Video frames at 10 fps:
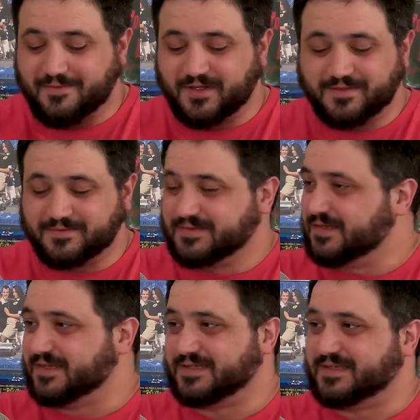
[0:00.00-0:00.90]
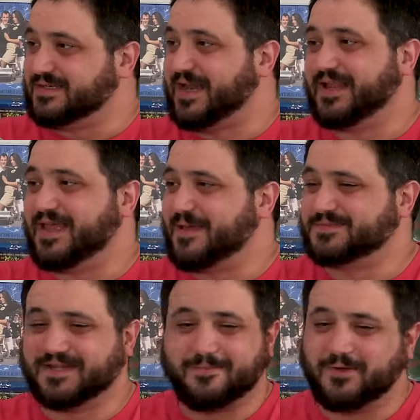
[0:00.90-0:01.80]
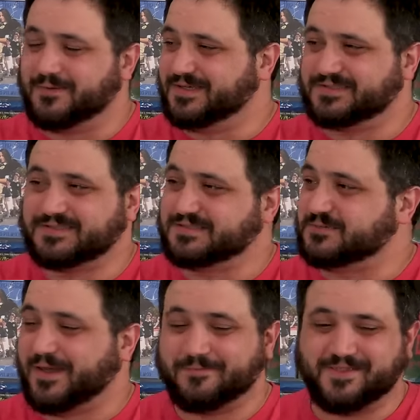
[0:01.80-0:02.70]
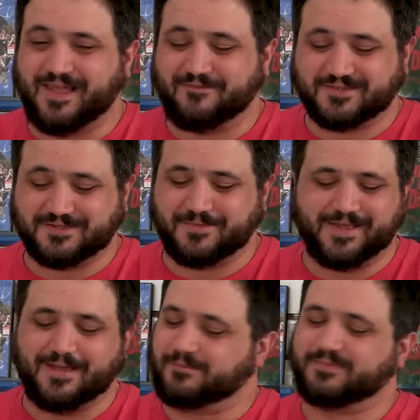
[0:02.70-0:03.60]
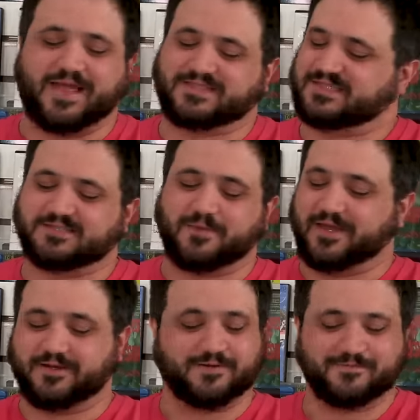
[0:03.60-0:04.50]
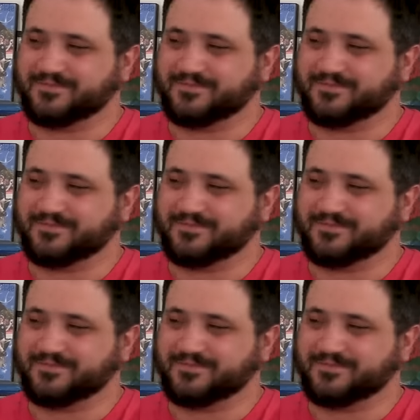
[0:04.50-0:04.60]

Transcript: I'm on the dating apps, and I'm always swiping left because I'm like, that's a spider.